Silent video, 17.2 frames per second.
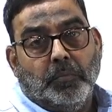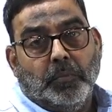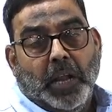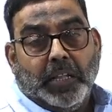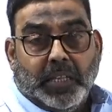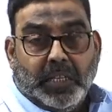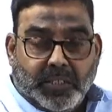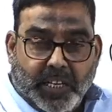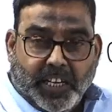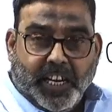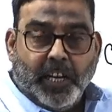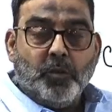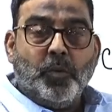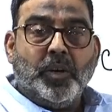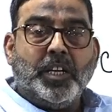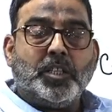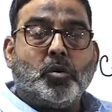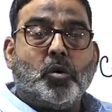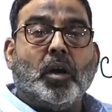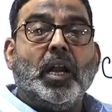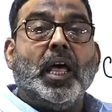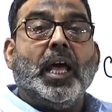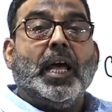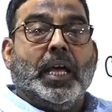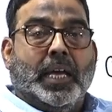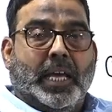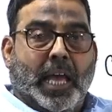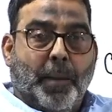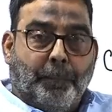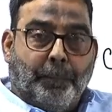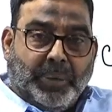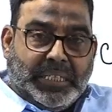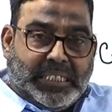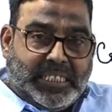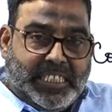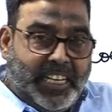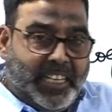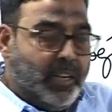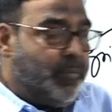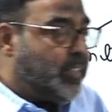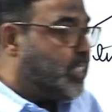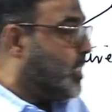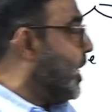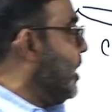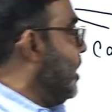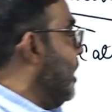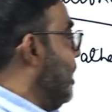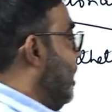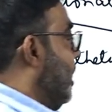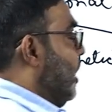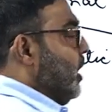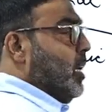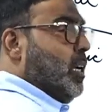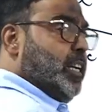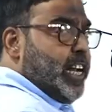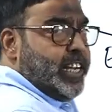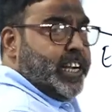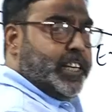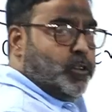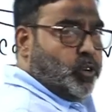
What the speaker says: And the second one is called appreciative standard, related